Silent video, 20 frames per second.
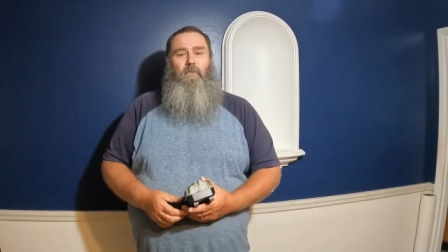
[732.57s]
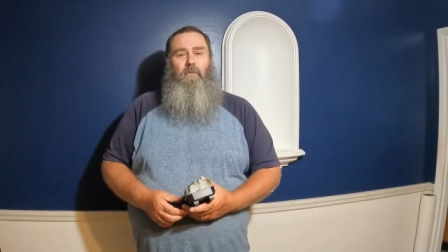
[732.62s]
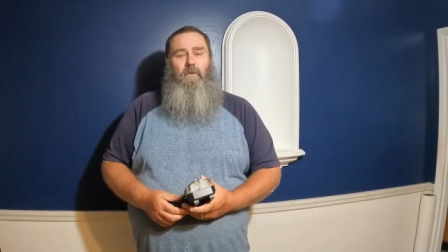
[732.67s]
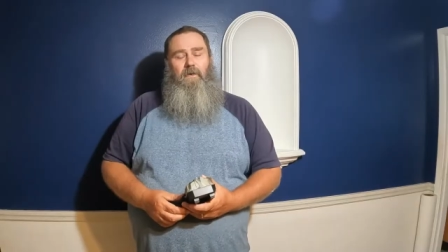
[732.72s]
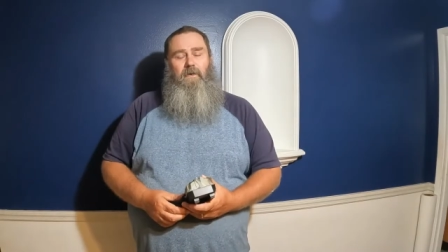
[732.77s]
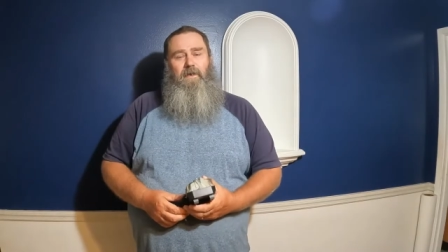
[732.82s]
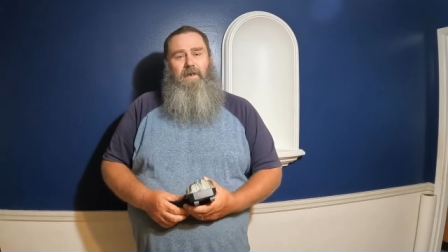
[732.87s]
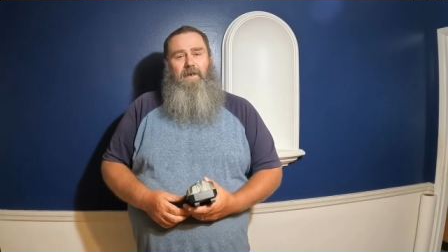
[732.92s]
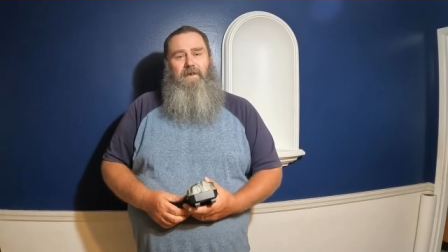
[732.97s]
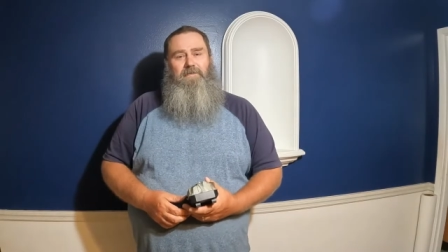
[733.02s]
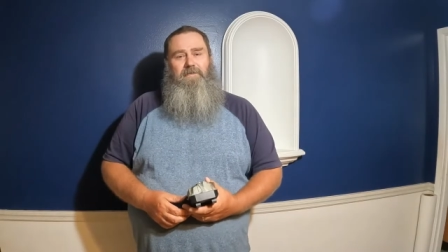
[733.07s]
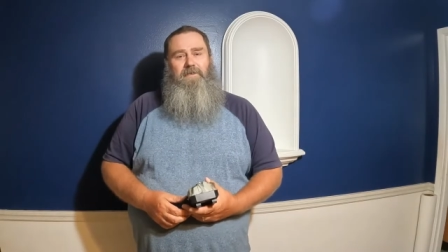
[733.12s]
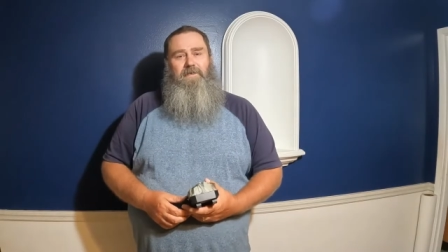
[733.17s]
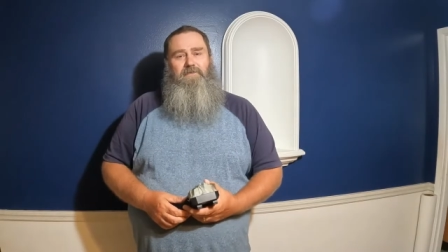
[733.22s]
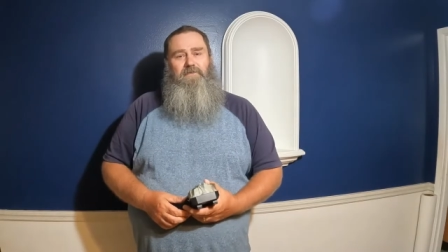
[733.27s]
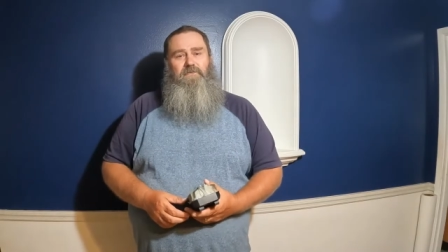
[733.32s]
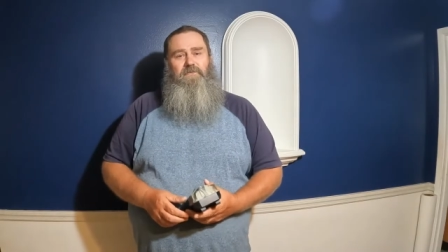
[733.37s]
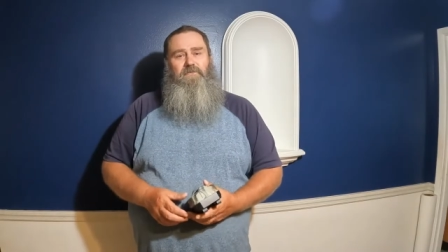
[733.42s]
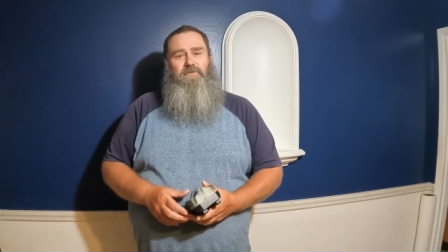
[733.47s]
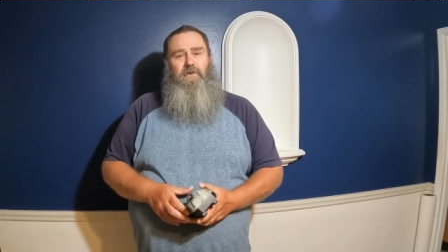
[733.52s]
Well guys,
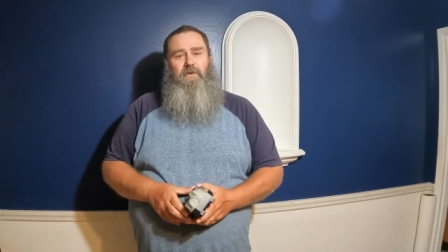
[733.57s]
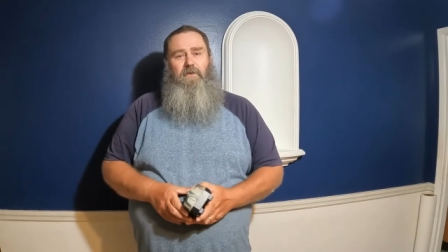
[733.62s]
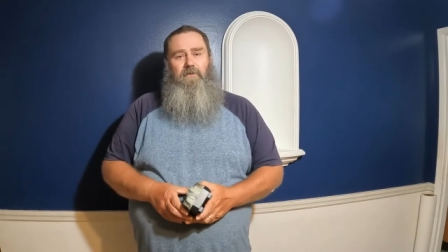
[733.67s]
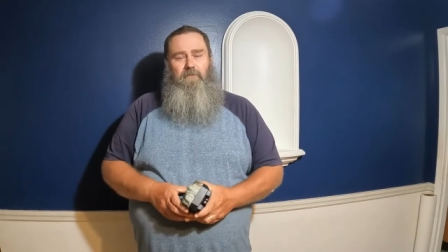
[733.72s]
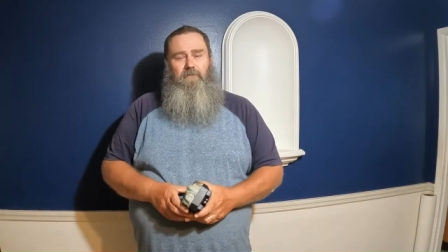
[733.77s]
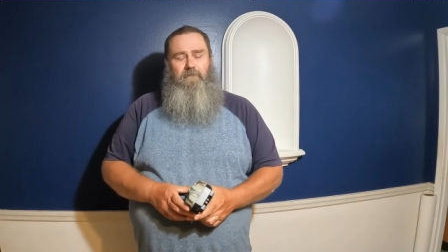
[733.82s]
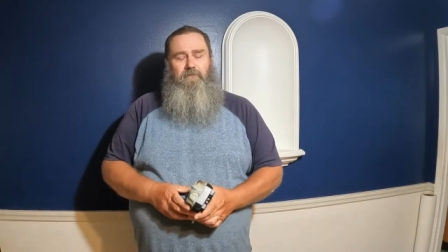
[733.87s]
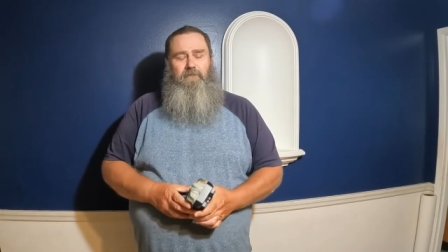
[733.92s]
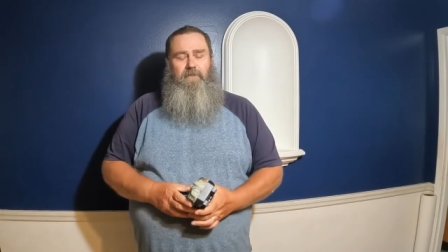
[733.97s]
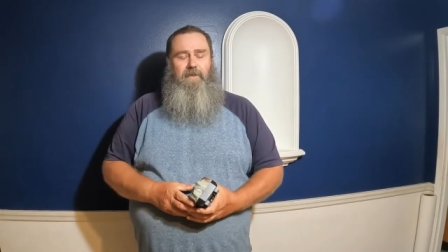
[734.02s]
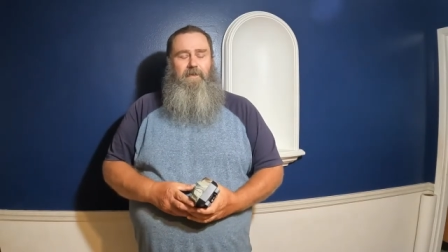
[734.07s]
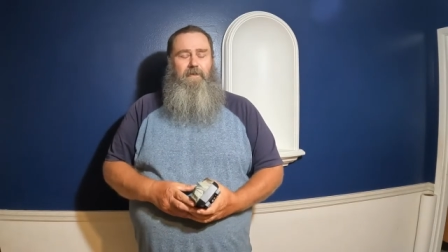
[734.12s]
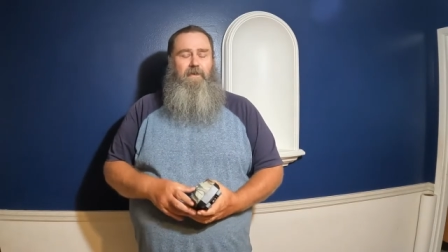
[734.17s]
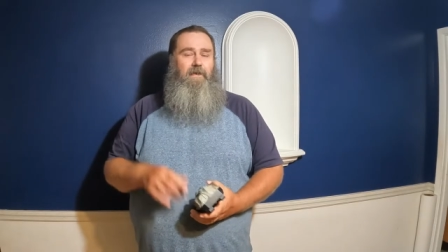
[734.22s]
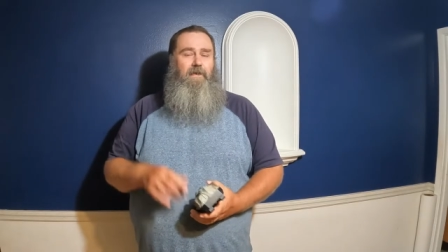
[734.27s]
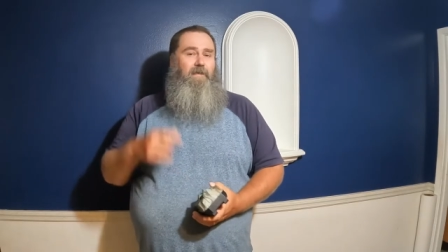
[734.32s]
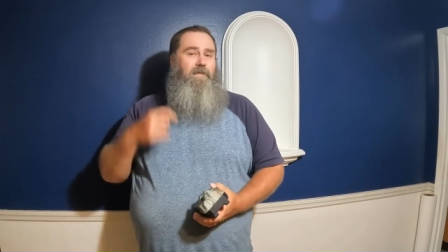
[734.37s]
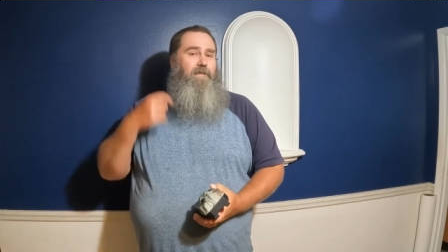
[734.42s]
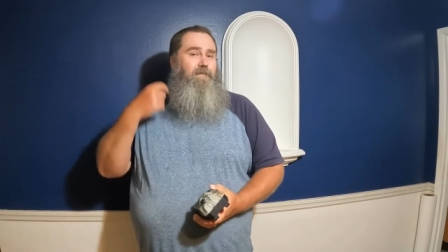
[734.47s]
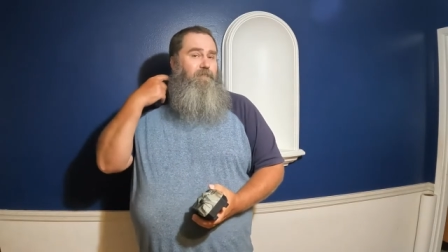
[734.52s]
as you saw,
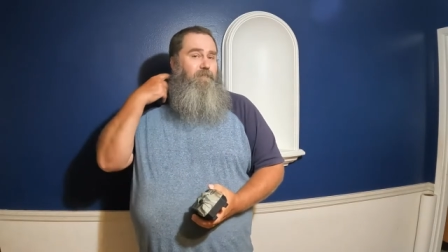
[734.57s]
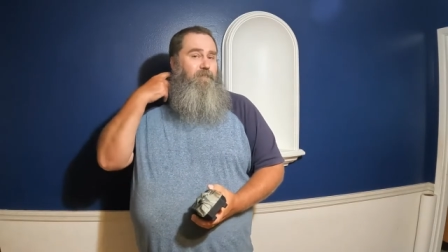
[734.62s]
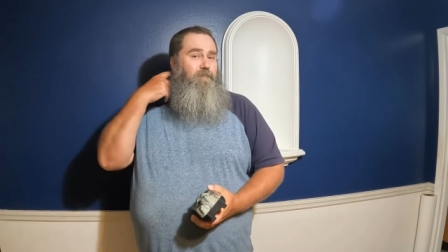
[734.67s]
the